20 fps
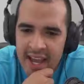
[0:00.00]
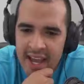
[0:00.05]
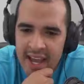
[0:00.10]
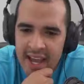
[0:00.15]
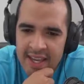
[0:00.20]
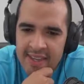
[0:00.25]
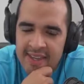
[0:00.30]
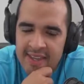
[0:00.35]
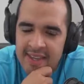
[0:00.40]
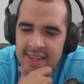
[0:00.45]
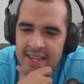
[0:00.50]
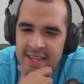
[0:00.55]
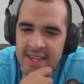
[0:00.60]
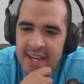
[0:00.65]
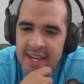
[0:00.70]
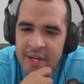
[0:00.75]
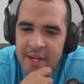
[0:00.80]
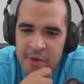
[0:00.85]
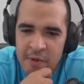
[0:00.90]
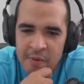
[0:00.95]
think I
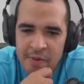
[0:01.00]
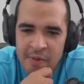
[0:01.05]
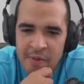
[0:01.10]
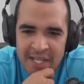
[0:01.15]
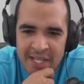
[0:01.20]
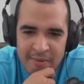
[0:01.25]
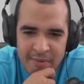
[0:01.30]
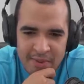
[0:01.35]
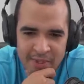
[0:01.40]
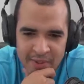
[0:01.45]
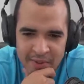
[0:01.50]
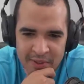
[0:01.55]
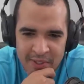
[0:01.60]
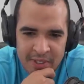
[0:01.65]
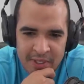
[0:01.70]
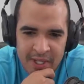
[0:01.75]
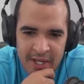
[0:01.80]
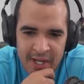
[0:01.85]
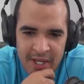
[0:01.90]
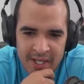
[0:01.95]
know which episode you're
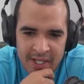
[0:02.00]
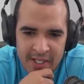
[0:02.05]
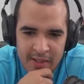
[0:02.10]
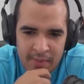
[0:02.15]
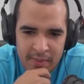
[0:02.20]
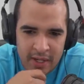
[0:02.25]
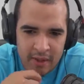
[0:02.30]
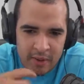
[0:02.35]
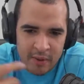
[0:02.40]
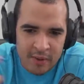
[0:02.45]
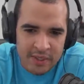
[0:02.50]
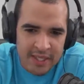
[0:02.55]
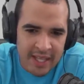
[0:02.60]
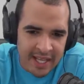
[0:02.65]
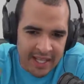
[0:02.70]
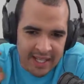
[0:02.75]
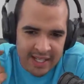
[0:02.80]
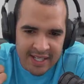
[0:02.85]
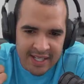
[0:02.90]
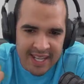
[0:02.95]
talking about. It was like
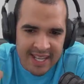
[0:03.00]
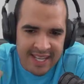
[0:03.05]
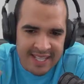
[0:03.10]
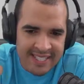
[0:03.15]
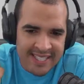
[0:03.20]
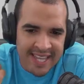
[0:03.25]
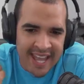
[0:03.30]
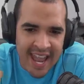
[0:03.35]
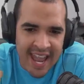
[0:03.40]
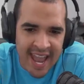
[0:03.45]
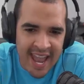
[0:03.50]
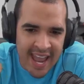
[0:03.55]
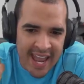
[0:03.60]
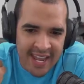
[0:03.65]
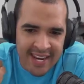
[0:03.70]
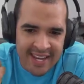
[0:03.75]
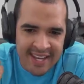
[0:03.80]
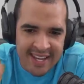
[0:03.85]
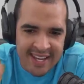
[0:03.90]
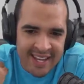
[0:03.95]
a
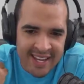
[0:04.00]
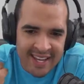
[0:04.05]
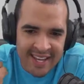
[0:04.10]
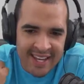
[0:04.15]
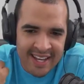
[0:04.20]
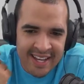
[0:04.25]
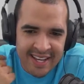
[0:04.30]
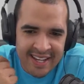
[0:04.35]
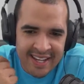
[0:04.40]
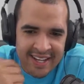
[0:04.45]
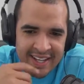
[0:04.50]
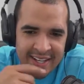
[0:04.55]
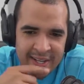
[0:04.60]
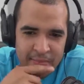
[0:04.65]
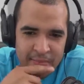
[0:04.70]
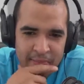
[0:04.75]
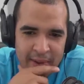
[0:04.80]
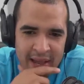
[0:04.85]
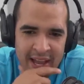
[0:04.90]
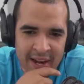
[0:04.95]
tan
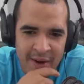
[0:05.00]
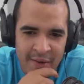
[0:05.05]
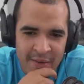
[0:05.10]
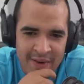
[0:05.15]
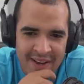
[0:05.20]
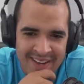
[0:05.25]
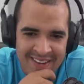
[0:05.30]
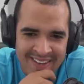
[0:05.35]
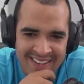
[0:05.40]
background.